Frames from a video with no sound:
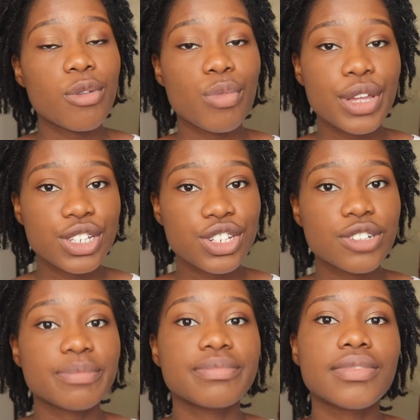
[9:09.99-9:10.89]

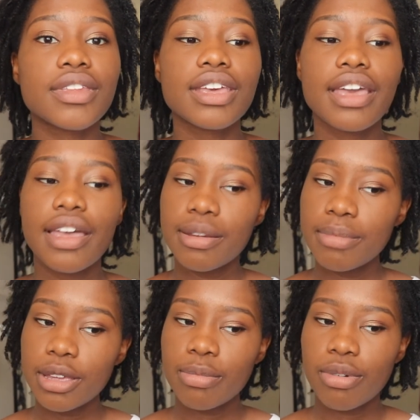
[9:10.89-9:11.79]
which can
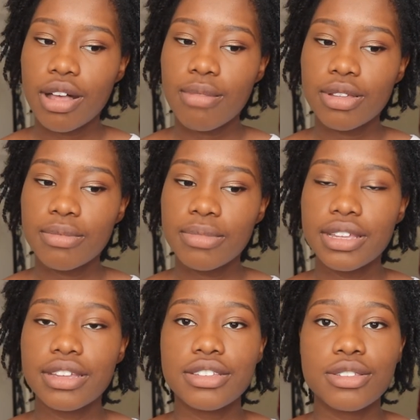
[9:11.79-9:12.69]
be a problem
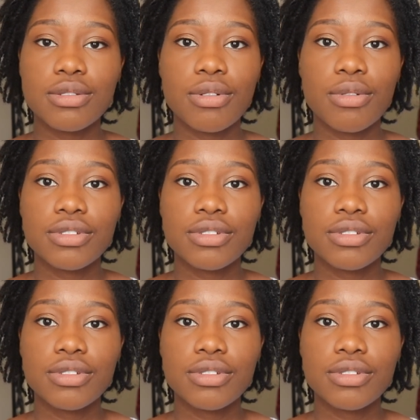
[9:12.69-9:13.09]
because you